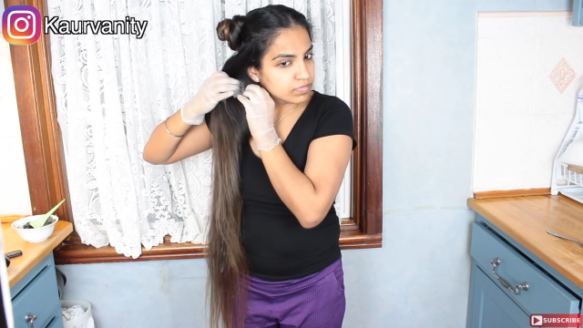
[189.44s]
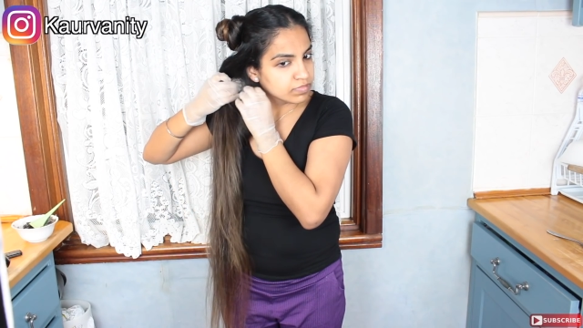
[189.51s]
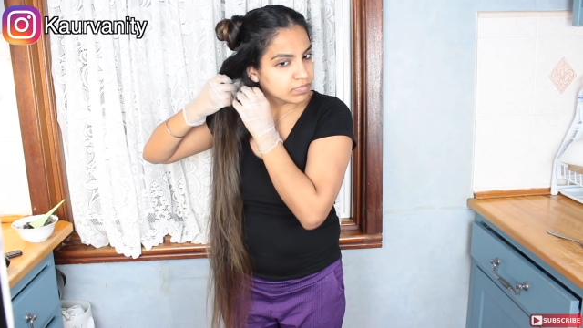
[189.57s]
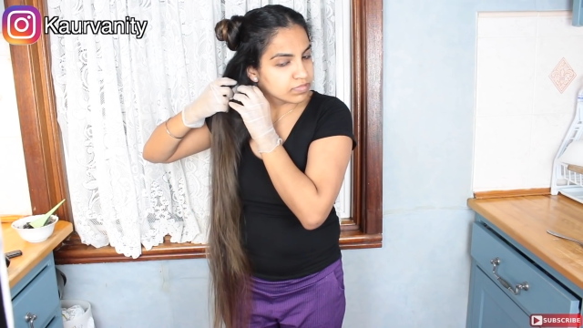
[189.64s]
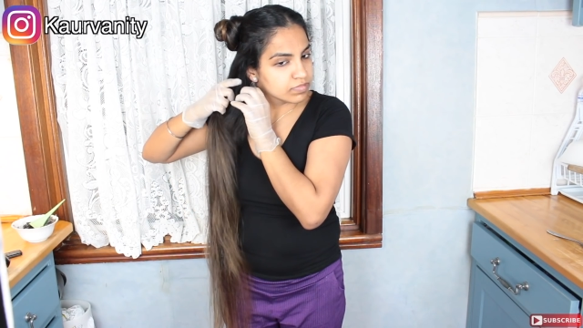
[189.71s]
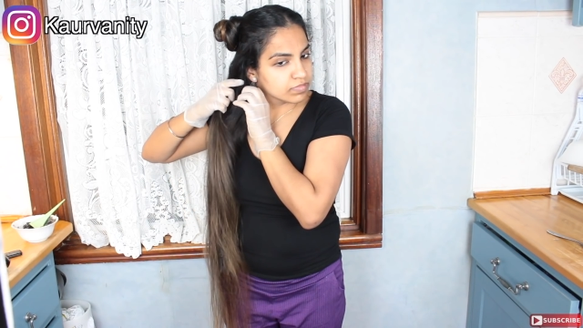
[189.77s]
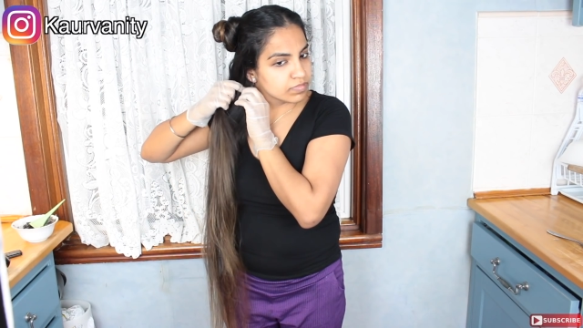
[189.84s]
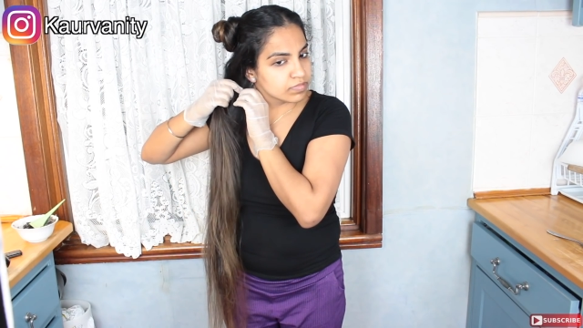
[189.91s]

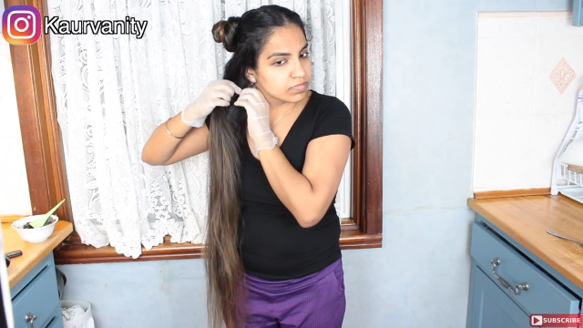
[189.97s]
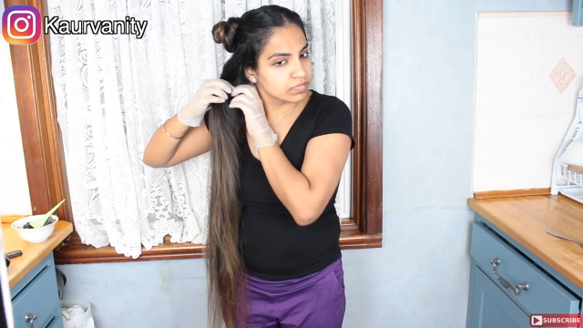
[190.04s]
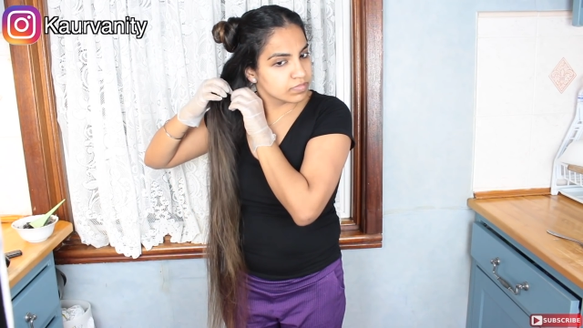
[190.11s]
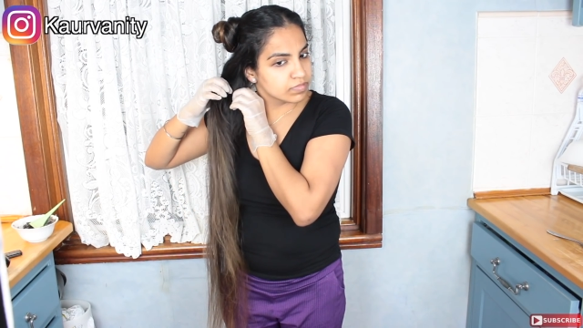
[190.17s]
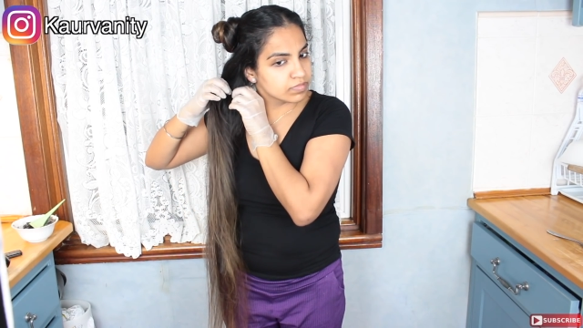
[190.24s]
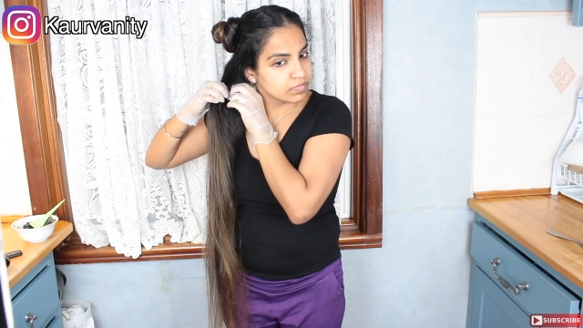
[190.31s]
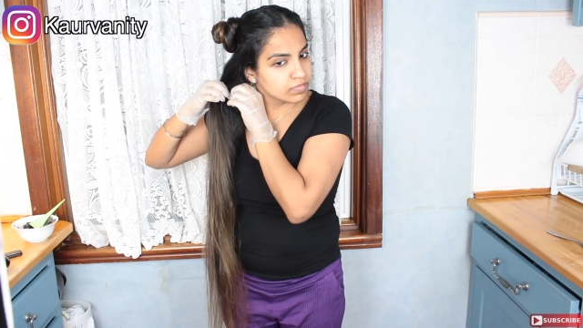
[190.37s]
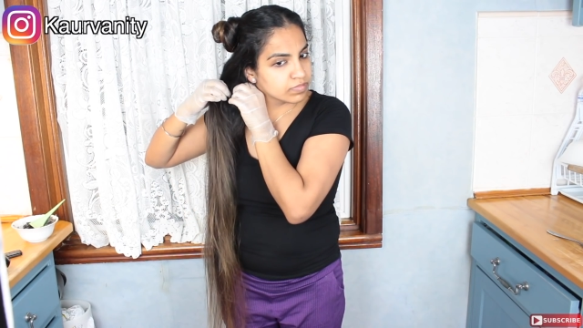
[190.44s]

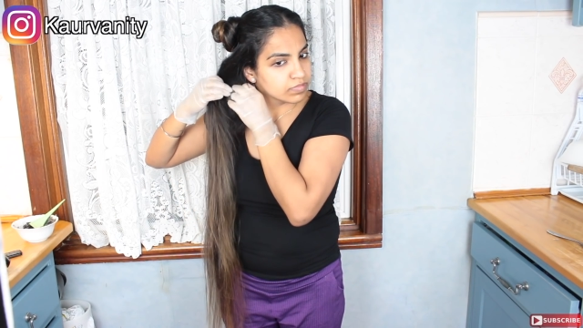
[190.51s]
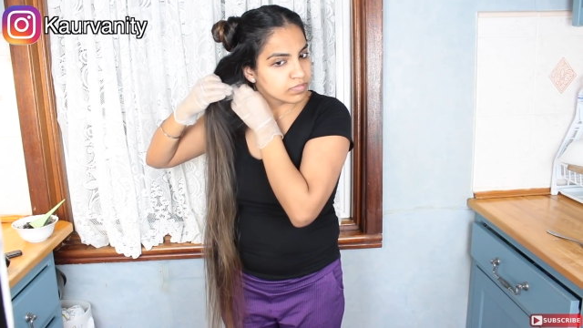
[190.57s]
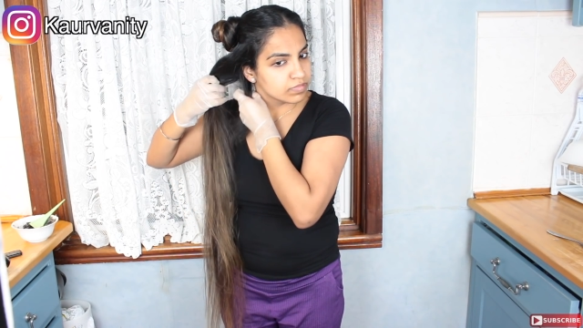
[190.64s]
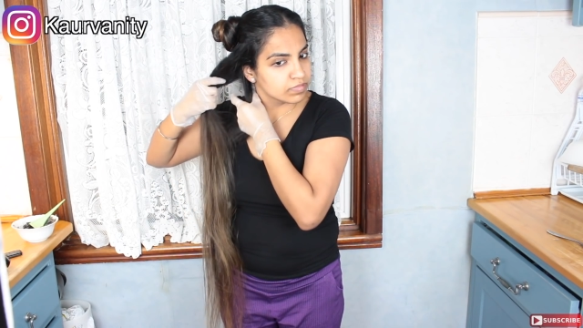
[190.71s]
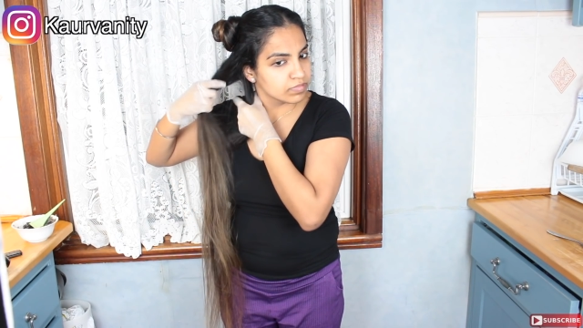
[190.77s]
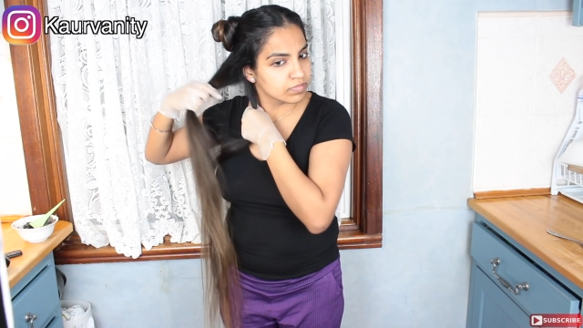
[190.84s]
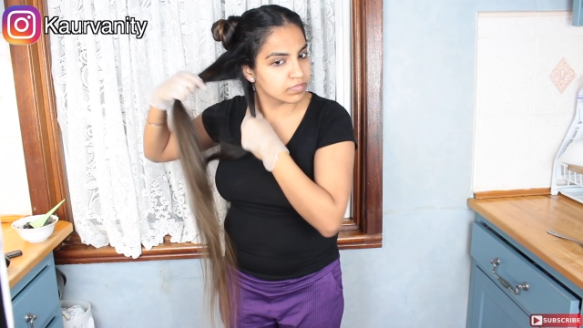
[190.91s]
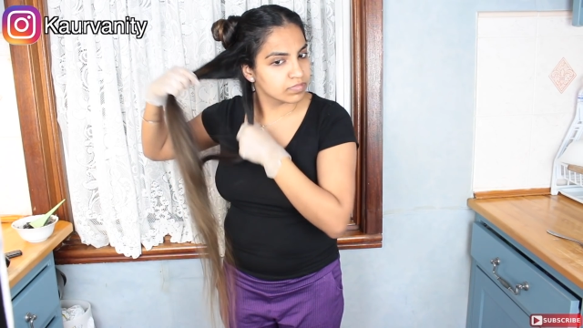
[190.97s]

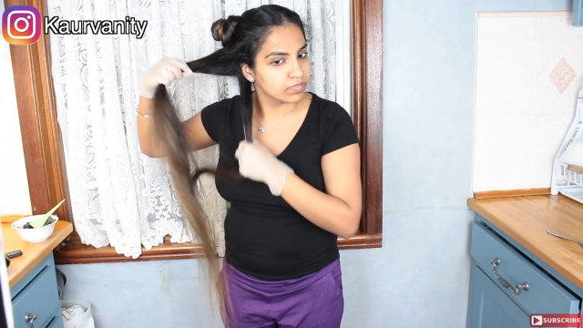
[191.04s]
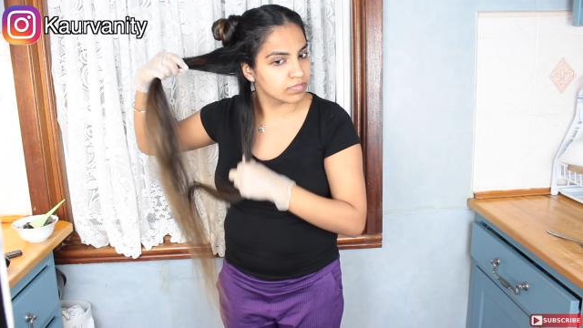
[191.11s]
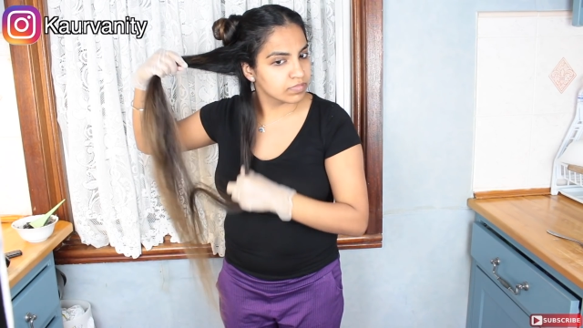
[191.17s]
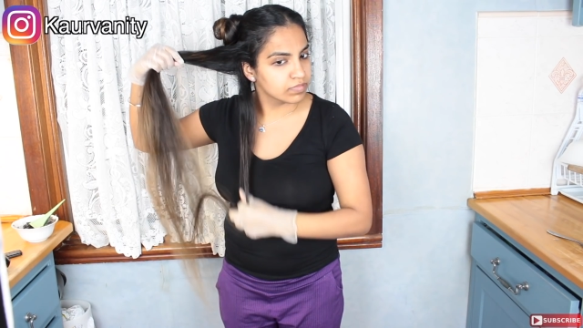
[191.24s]
No one is speaking in this clip.